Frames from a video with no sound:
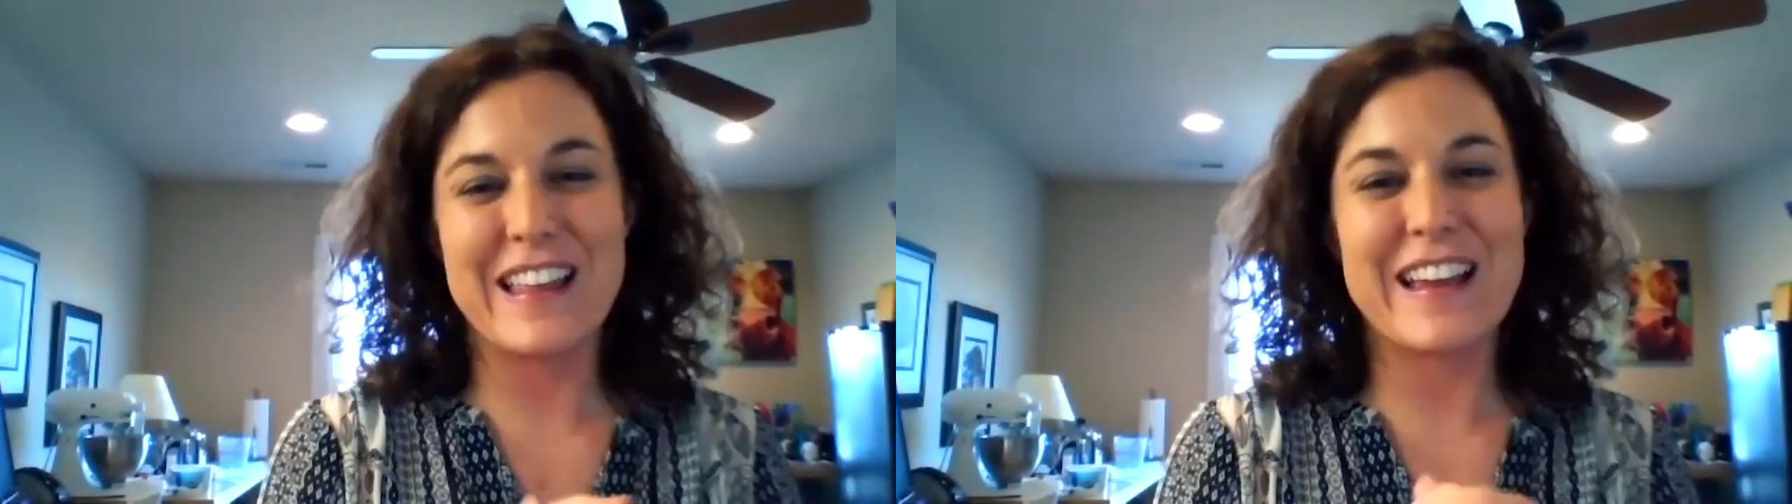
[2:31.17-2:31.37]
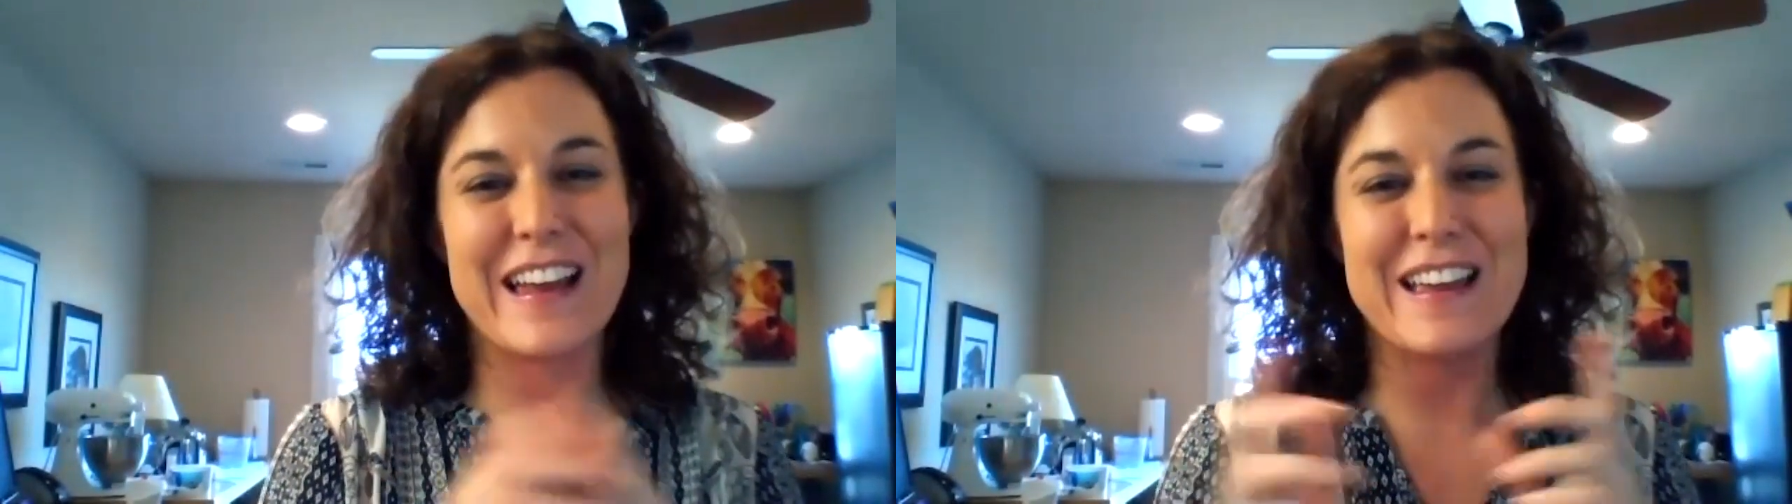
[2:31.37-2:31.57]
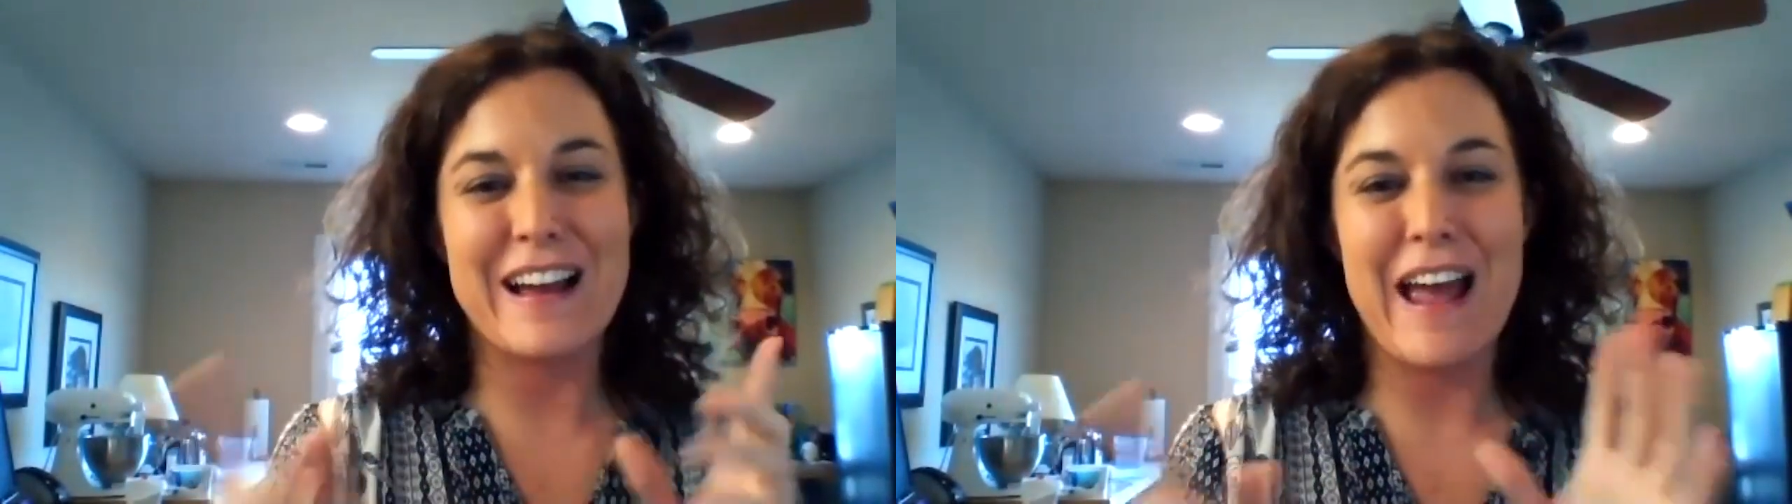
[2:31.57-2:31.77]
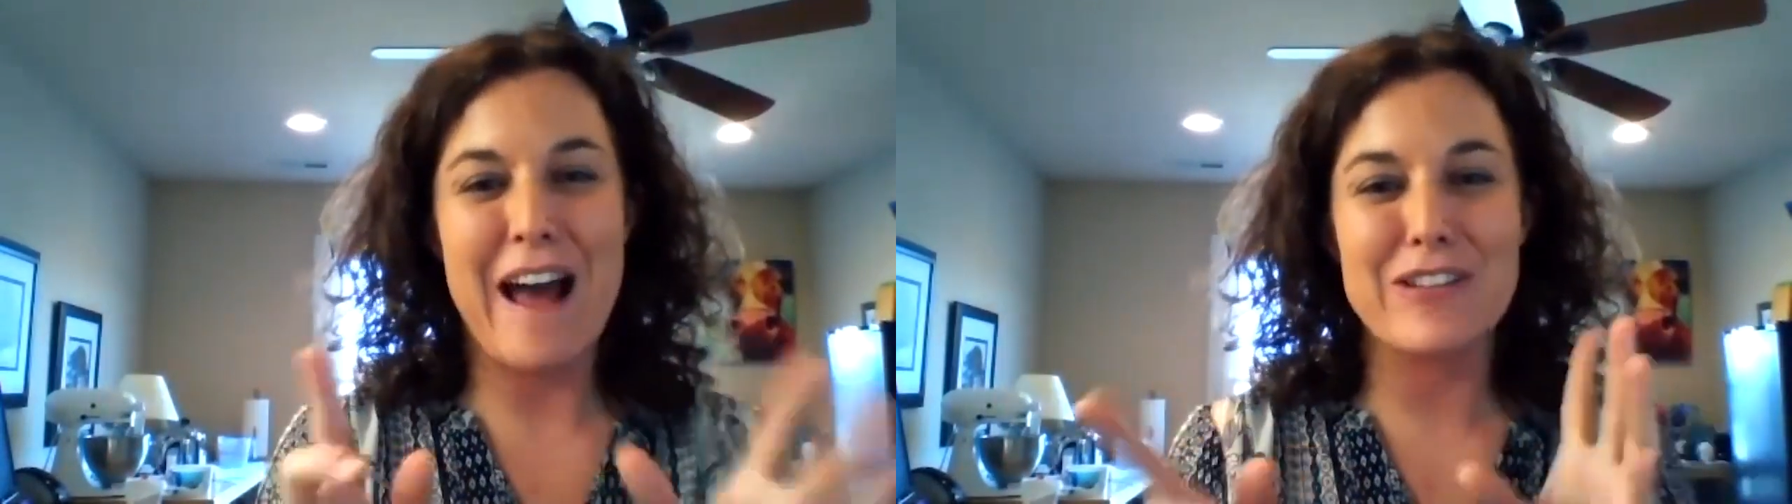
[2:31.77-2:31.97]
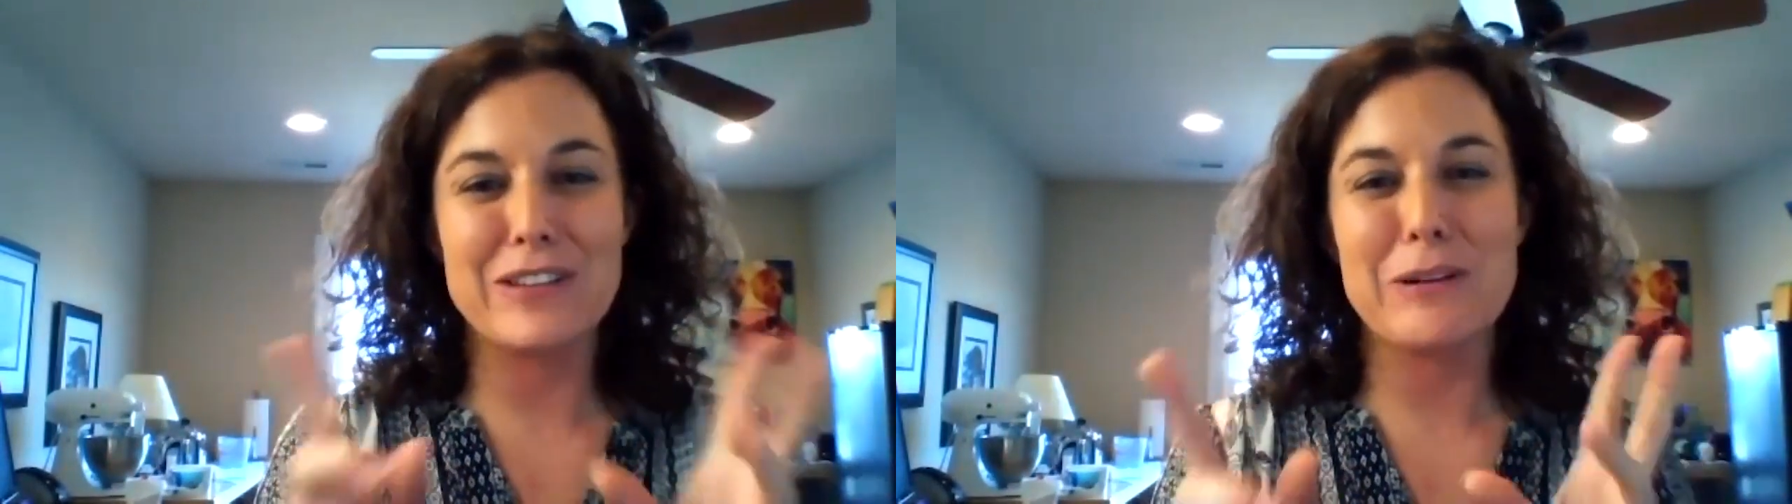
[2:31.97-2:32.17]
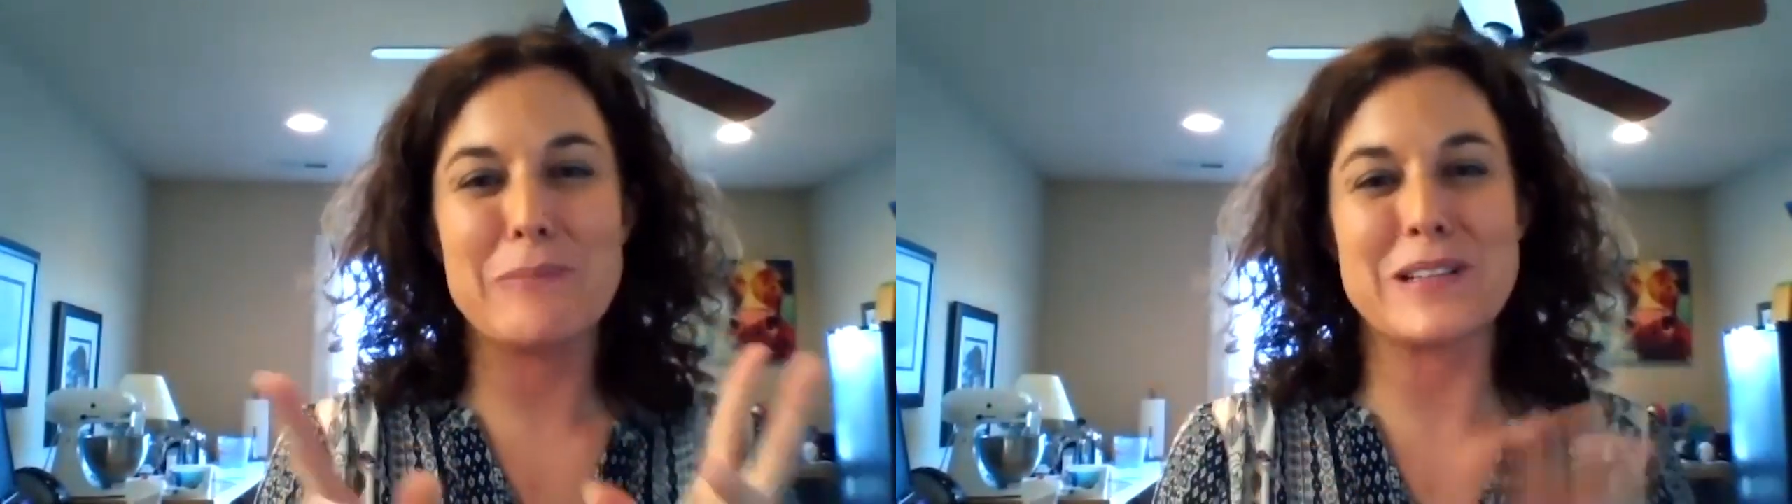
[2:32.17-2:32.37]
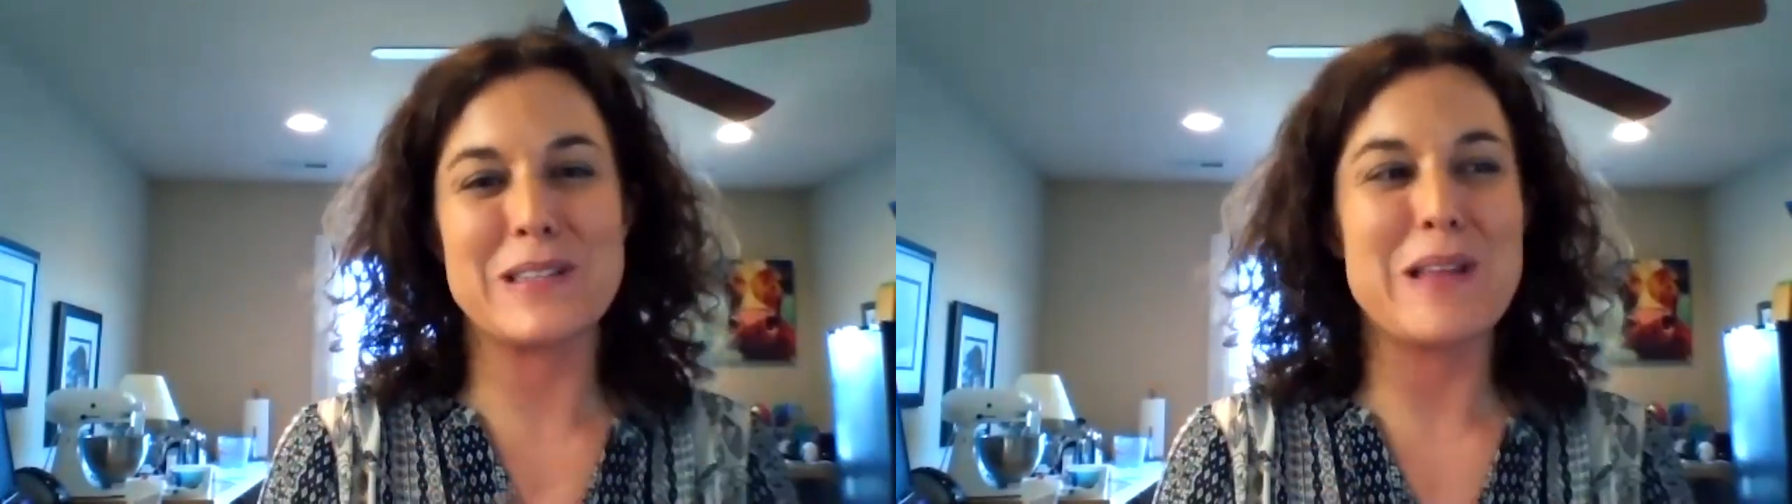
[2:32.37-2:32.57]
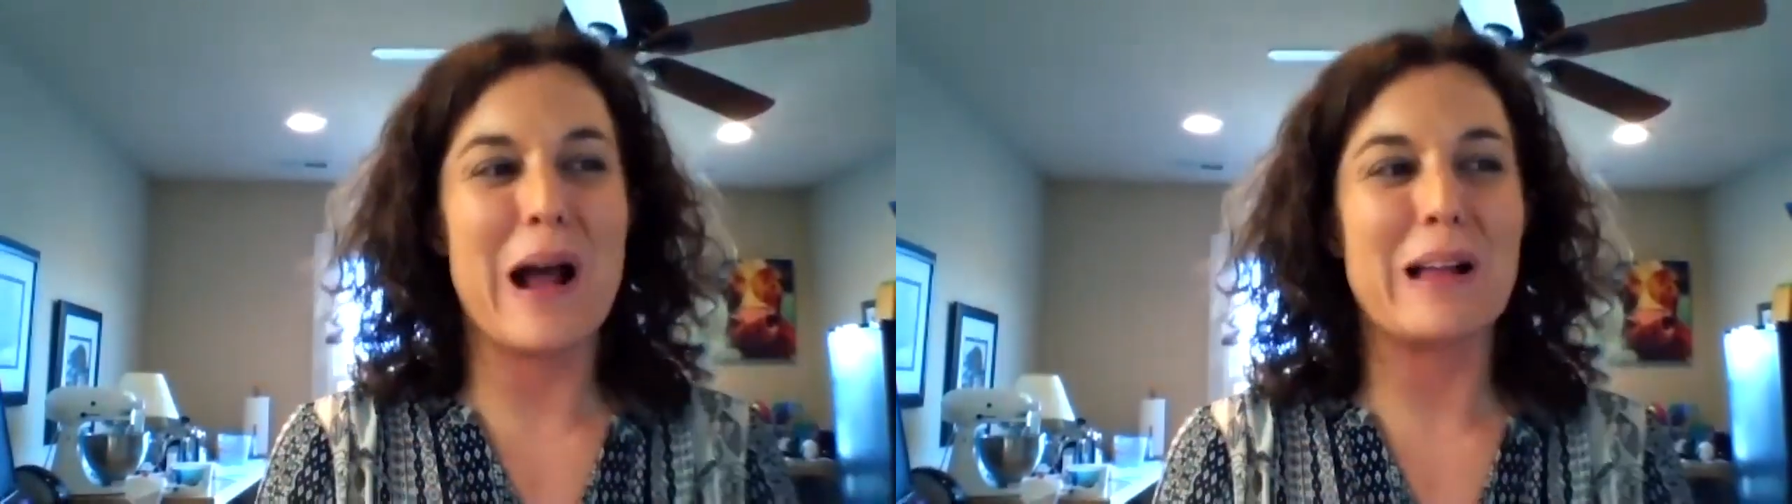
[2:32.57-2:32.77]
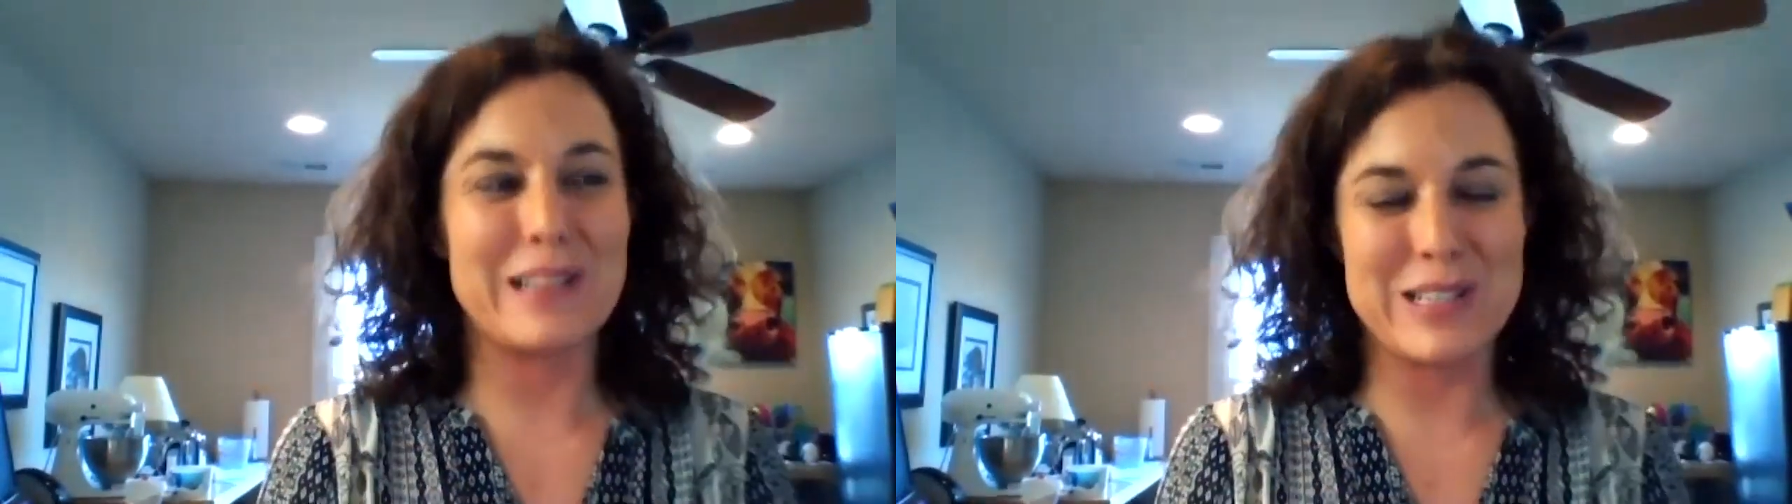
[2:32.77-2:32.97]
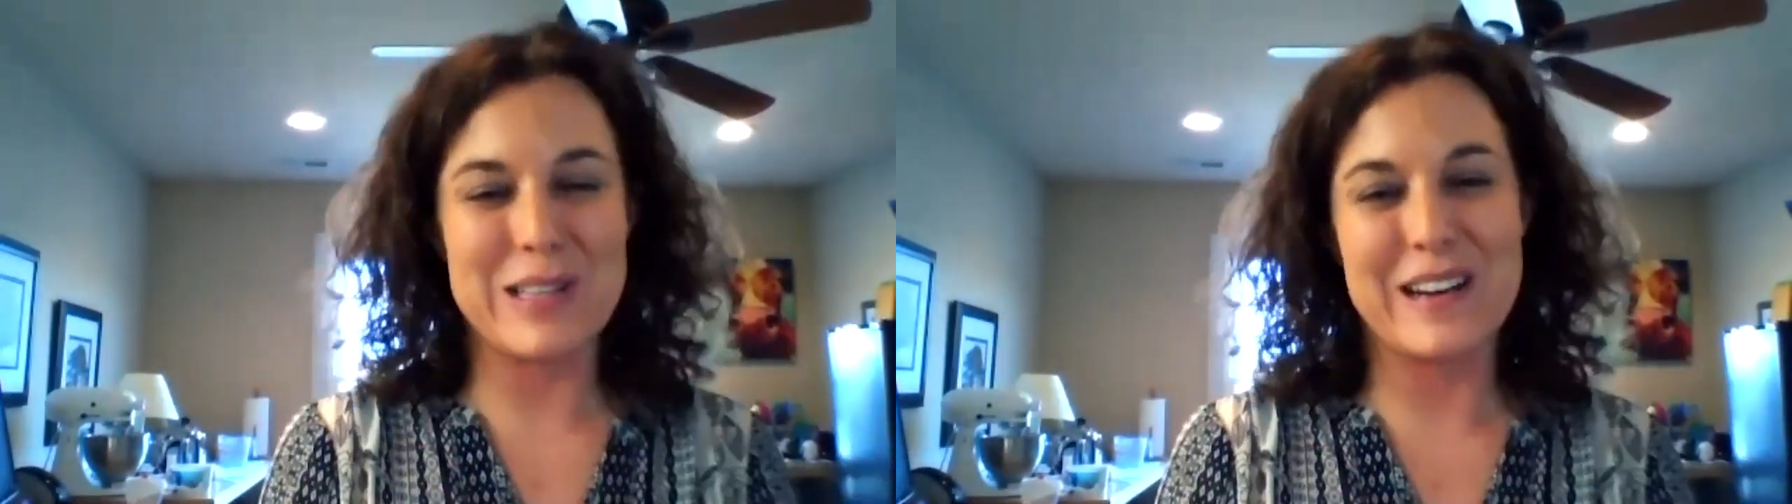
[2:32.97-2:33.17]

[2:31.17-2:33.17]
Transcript: Like I have a little bit of knowledge